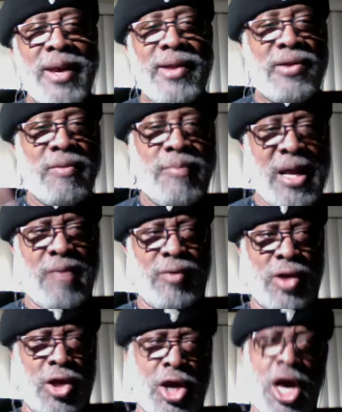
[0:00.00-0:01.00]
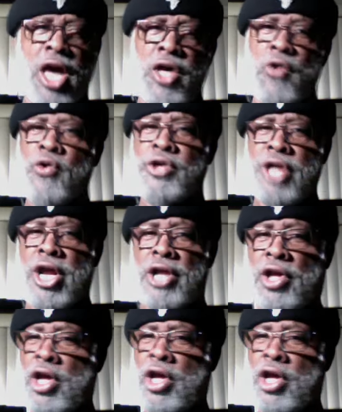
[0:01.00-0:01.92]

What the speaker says: to blame. So, yeah, you did it.